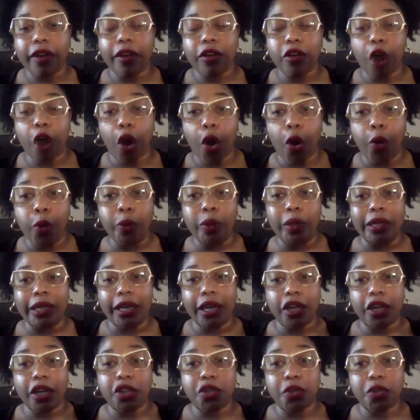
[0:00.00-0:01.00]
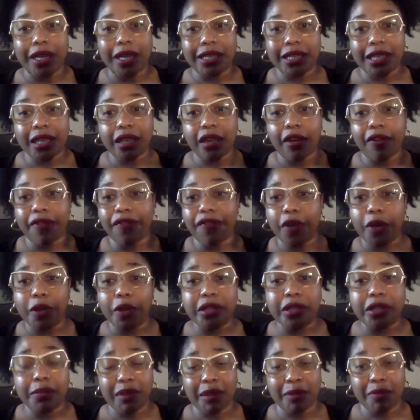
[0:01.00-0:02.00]
only addressing their First
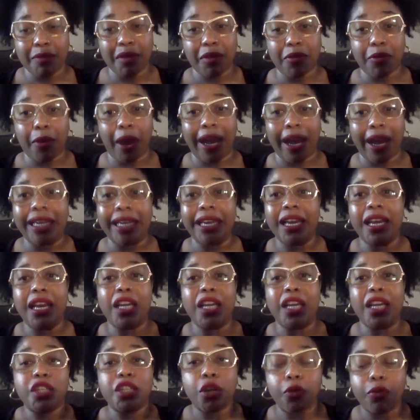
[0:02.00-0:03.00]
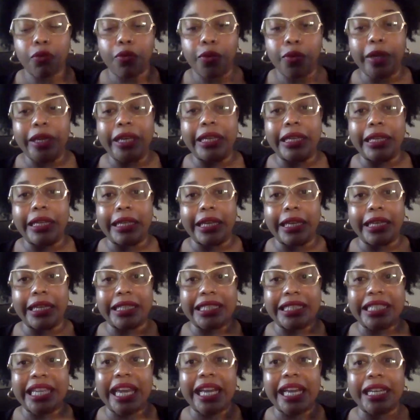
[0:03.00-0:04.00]
Amendment right to really
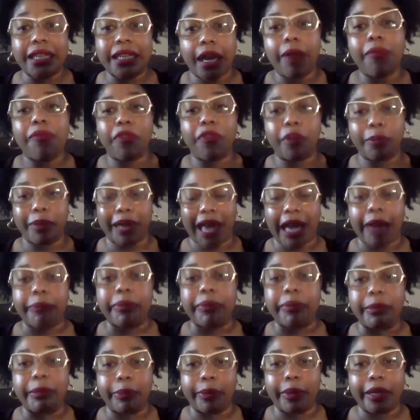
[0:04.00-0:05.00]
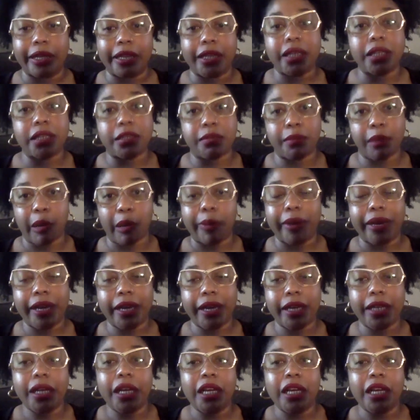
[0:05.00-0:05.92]
stand up for Black people in this moment.